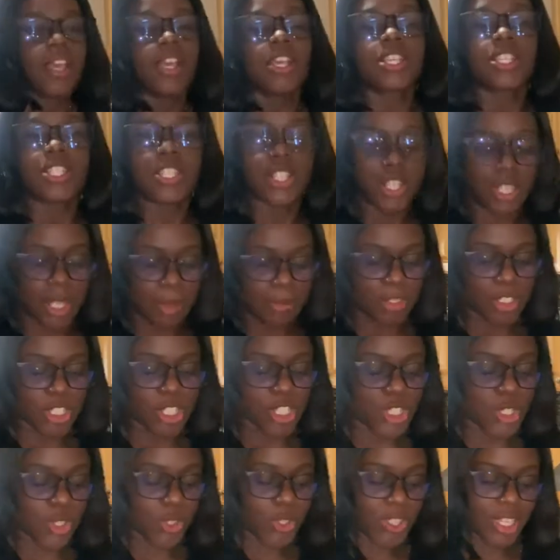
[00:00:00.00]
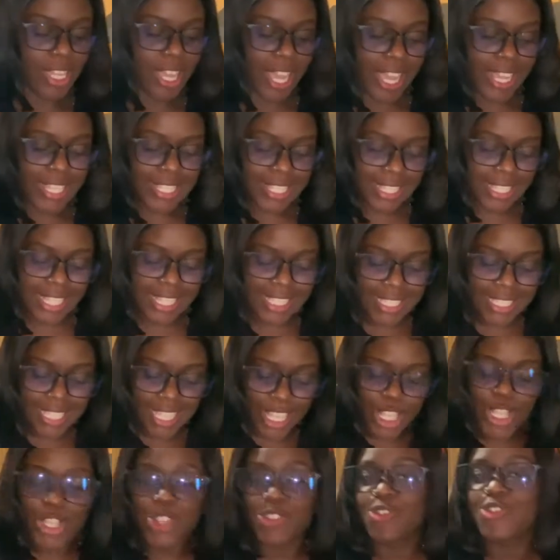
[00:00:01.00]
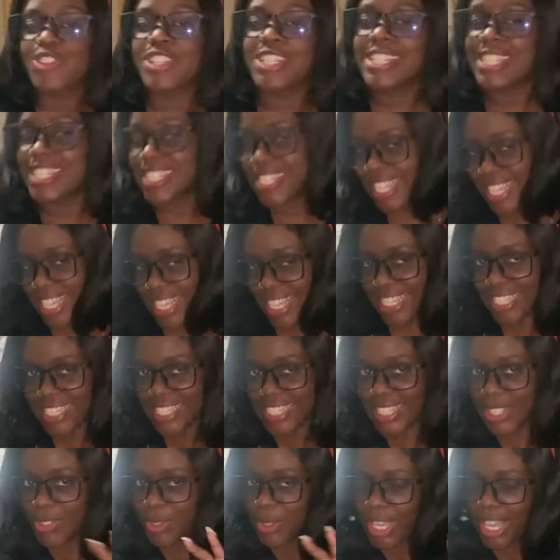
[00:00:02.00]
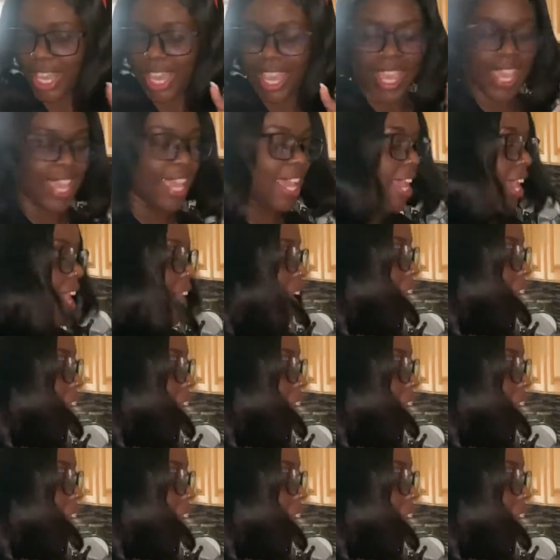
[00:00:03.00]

So let me just show you guys a little ingredients, okay?